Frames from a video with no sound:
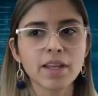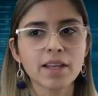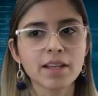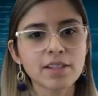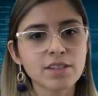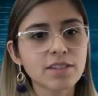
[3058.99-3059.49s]

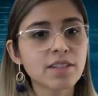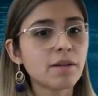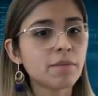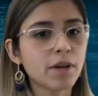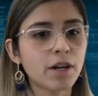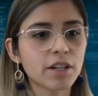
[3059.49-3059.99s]

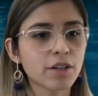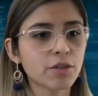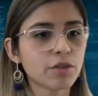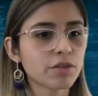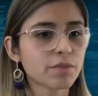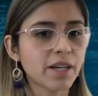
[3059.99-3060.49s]
some
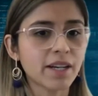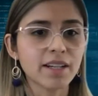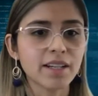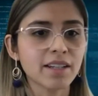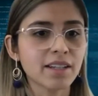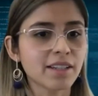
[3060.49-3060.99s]
articles
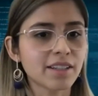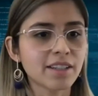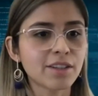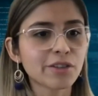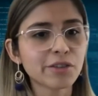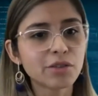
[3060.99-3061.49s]
might
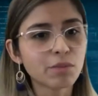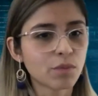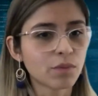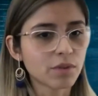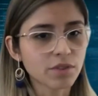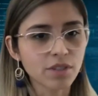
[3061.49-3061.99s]
include
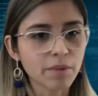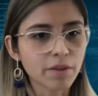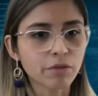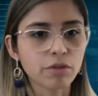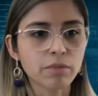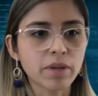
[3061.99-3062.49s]
some
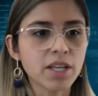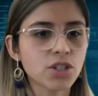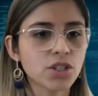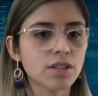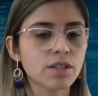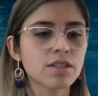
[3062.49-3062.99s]

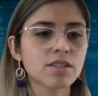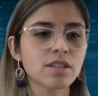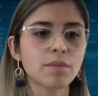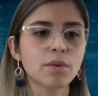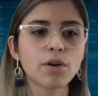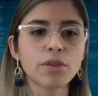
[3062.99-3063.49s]
information,
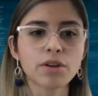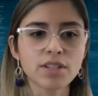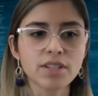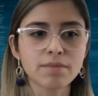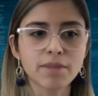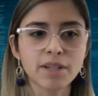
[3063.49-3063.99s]
some
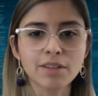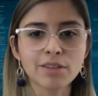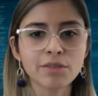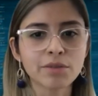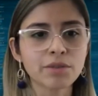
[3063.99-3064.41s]
others might include